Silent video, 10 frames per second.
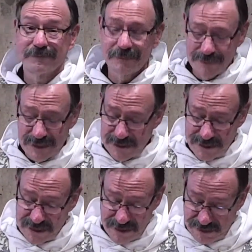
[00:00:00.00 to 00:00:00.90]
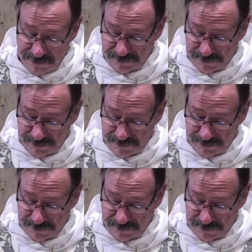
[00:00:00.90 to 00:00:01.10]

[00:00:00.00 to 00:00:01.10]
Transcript: It just isn't.